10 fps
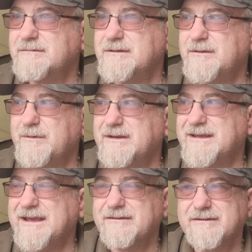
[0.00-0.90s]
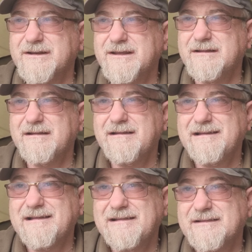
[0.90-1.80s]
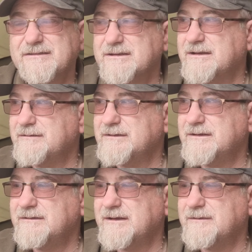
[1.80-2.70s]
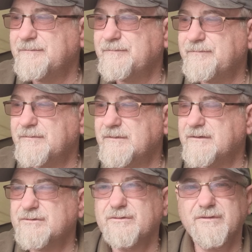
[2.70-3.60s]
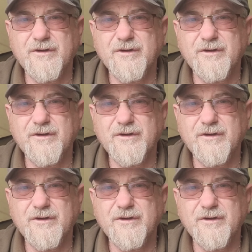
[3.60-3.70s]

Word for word: in the wind again, really. So I don't know. I sort of